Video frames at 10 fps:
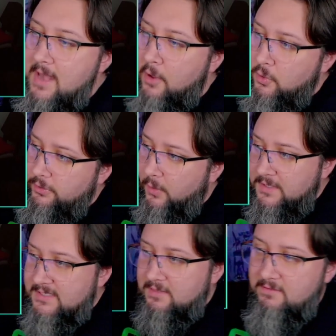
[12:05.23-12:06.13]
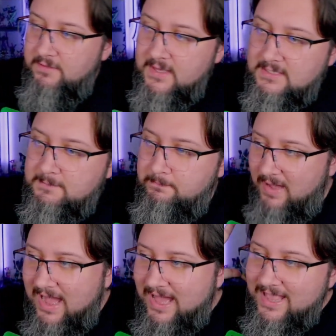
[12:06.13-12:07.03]
you'll notice that this
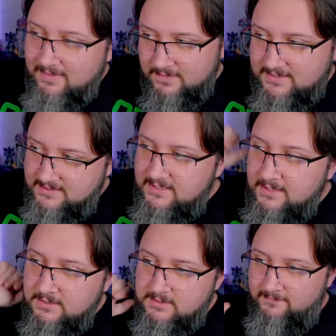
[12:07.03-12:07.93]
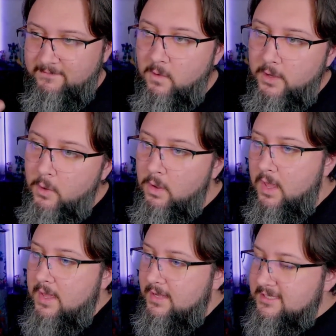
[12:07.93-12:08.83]
behind the scenes photo
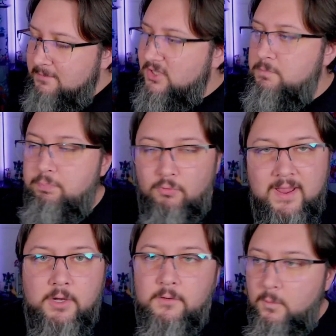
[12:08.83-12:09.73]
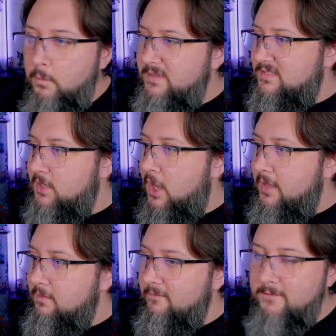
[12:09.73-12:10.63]
is much brighter than what we saw
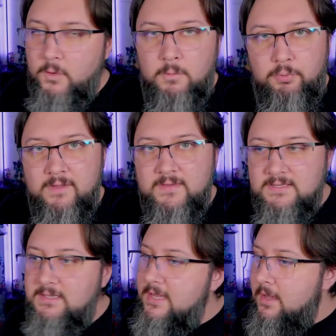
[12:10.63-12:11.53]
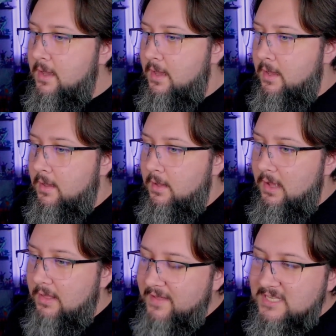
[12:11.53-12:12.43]
in the photo previously.
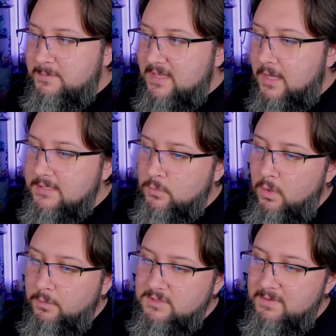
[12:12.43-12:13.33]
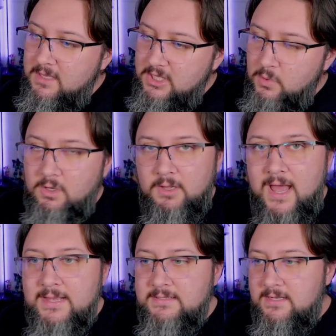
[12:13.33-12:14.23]
And that's because what was being
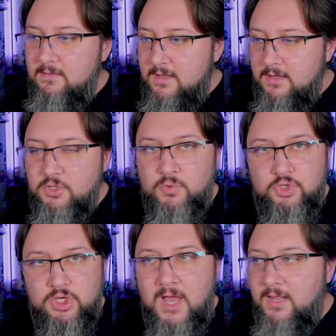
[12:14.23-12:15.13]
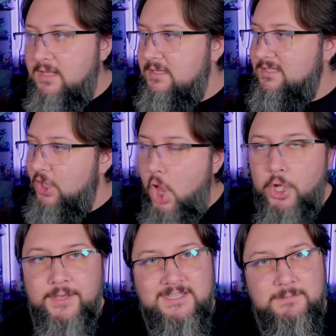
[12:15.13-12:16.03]
utilized in the initial shot is
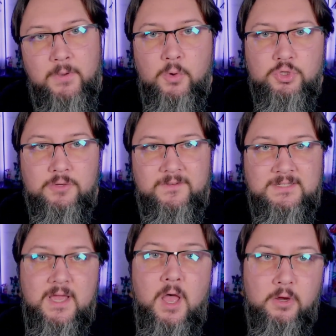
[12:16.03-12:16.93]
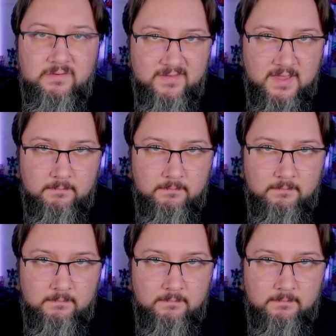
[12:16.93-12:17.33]
long exposure photography.